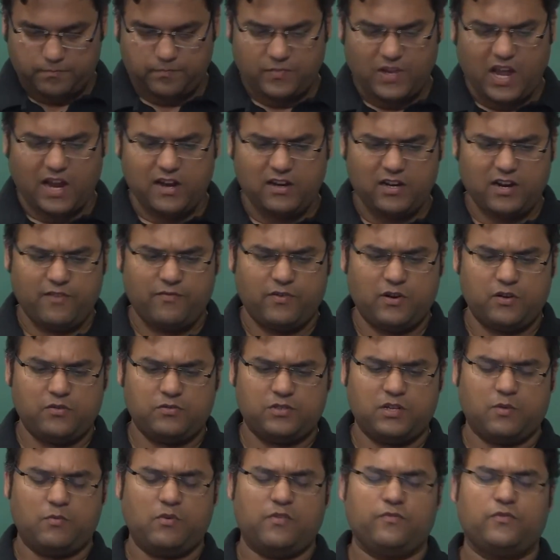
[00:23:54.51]
I will refer to
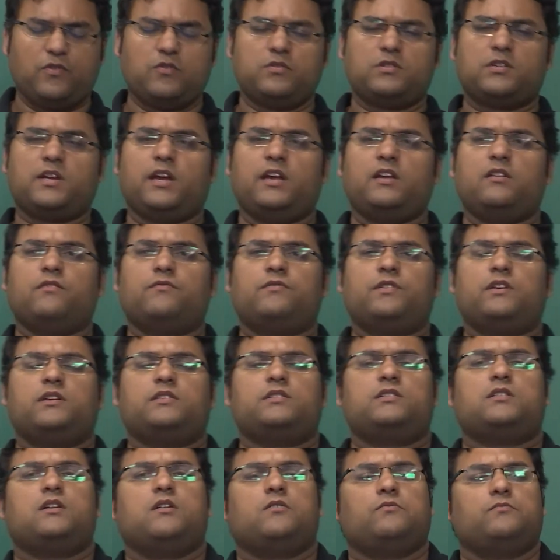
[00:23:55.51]
some of those kind of
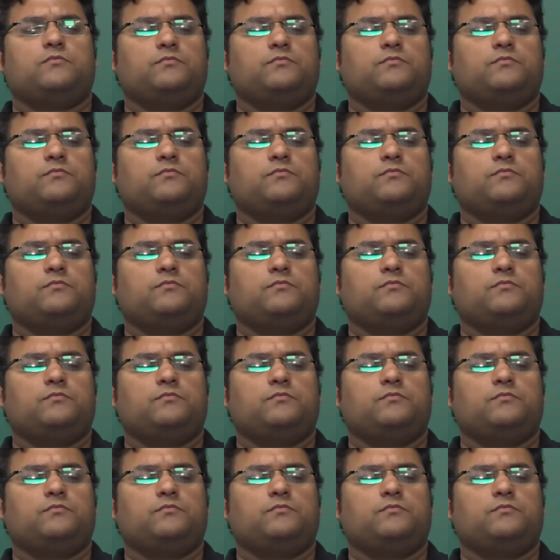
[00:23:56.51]
things now.